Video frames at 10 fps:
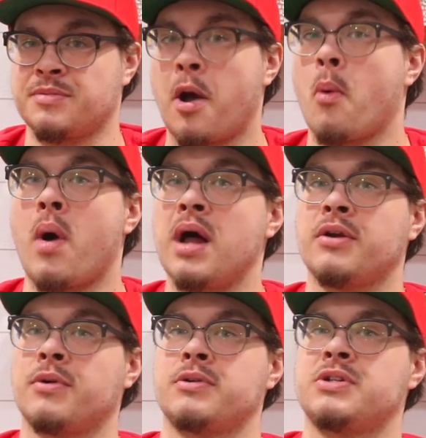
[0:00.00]
about
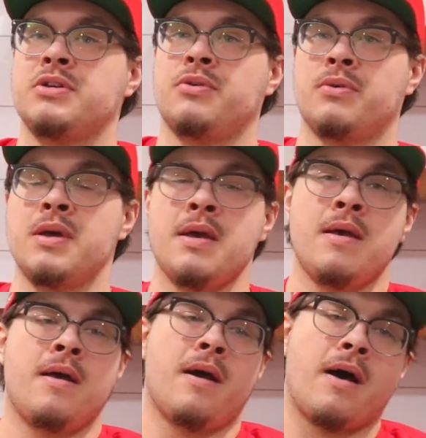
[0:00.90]
Wanderers too,
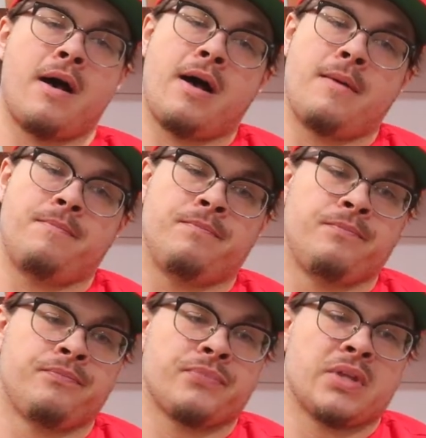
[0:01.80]
um,
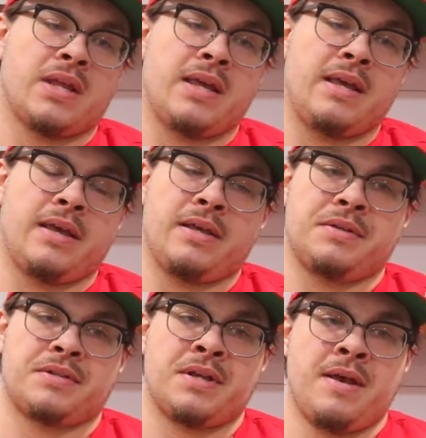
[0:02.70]

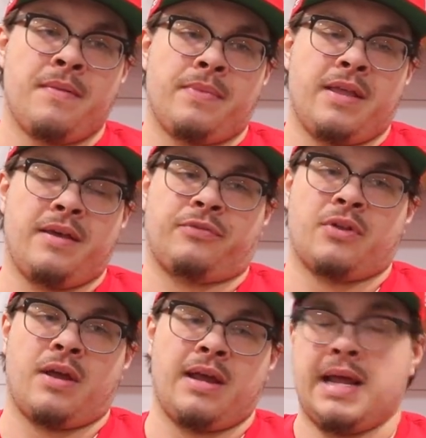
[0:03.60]
is if
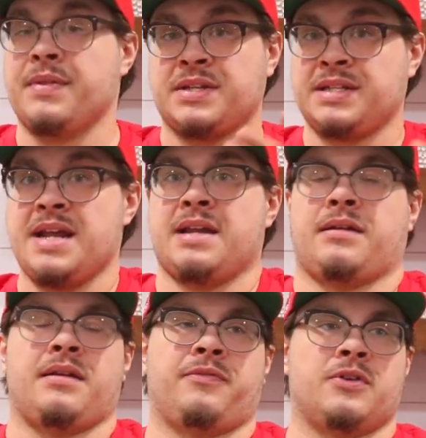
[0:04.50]
the, and the stand.
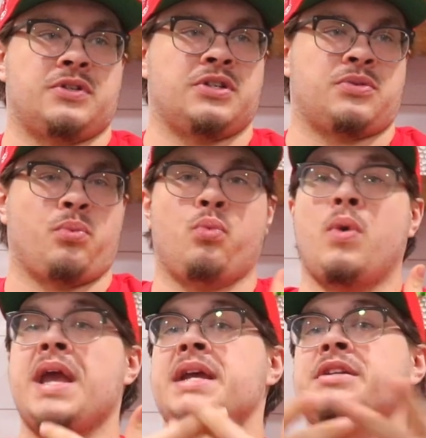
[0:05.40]
If there's just
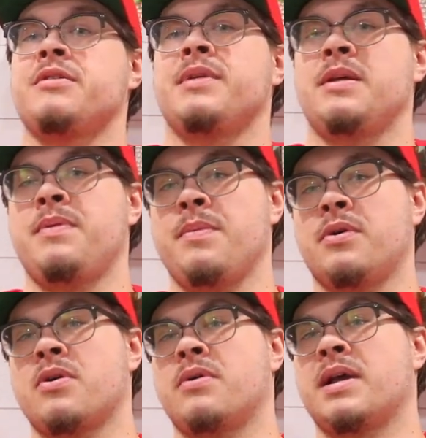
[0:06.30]
way too many people
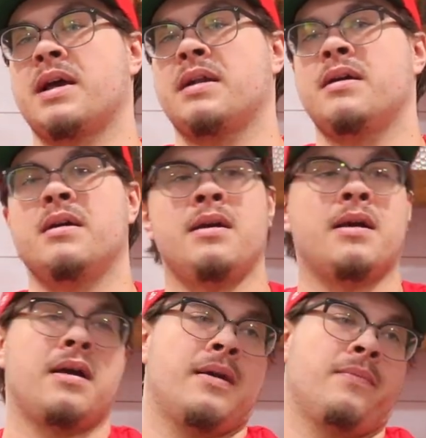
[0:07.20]
going on,
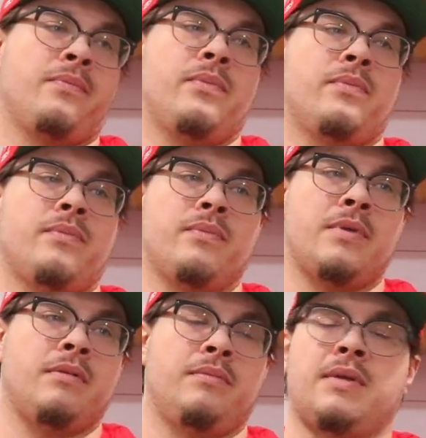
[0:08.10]

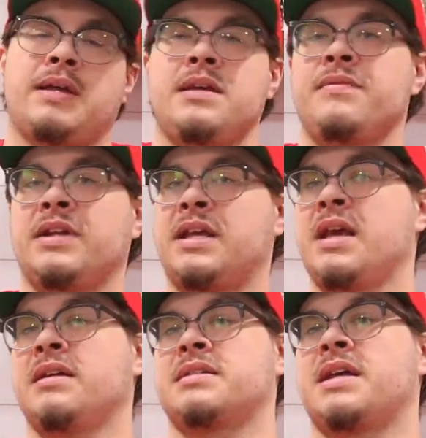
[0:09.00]
like even
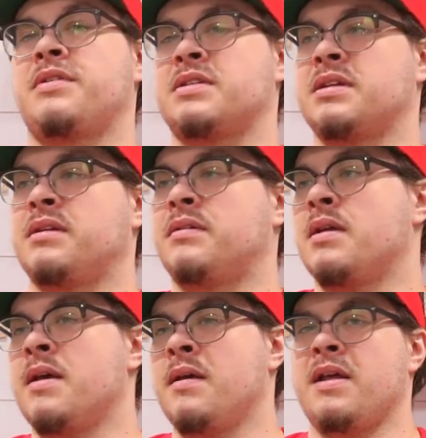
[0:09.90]
King said this in
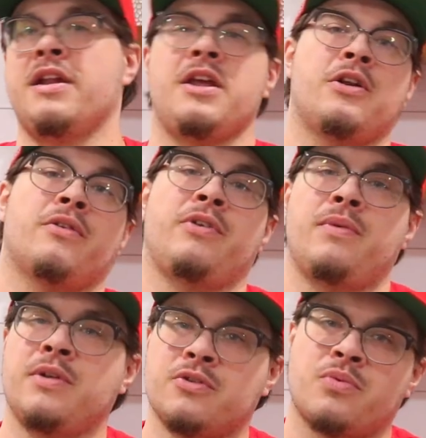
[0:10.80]
an interview
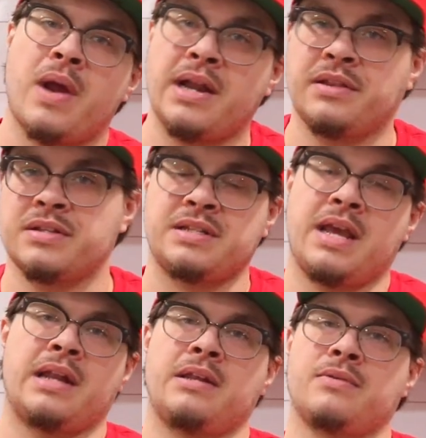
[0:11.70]
when he was writing the
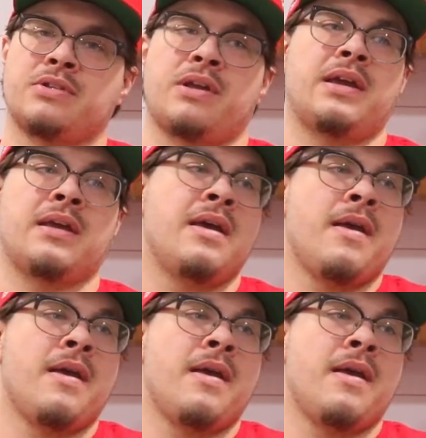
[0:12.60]
stand. He was like,